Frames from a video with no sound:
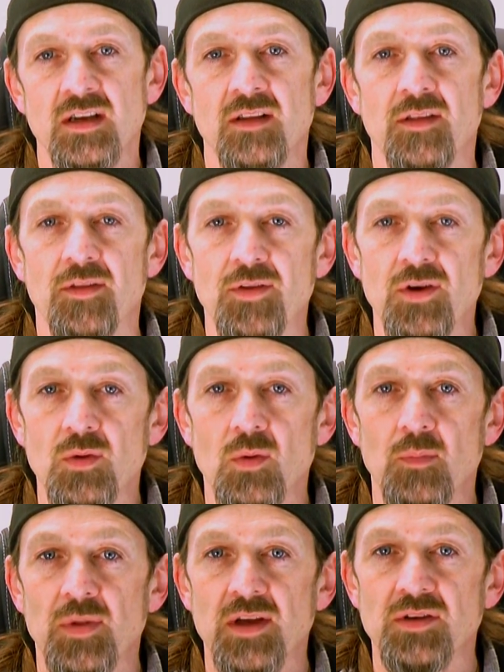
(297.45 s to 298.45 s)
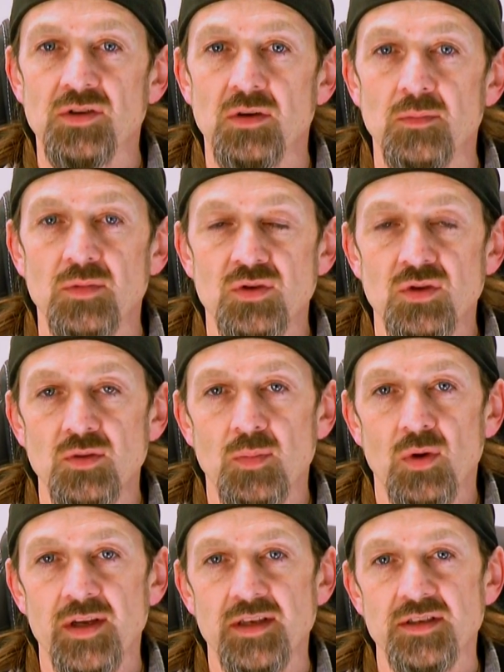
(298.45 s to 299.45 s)
the third one picked up 2
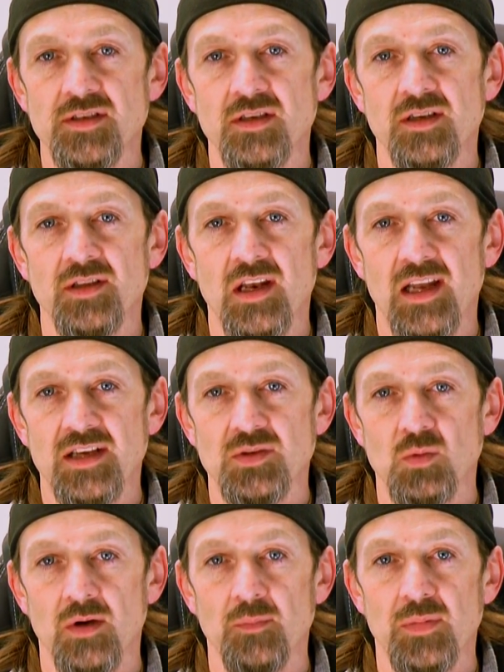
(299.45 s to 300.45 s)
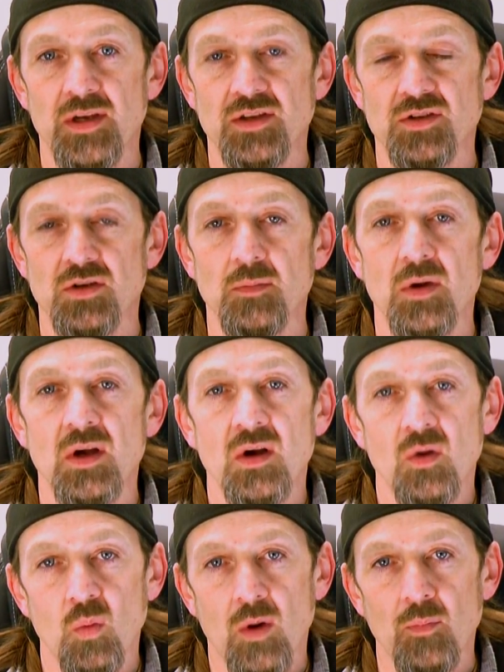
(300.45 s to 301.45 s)
points, and the last one picked up
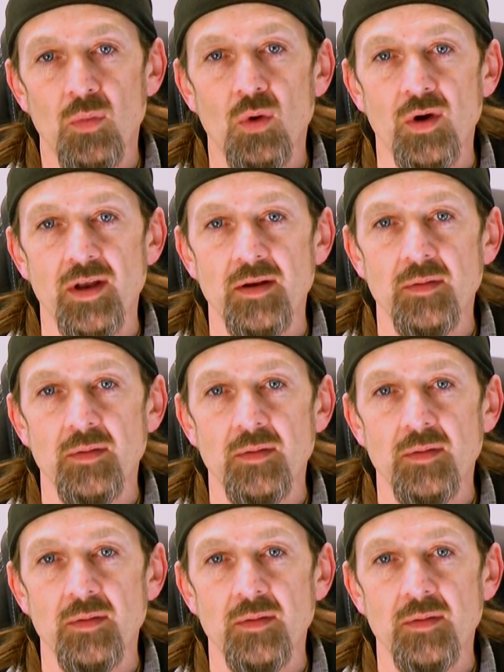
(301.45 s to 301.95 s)
1 point.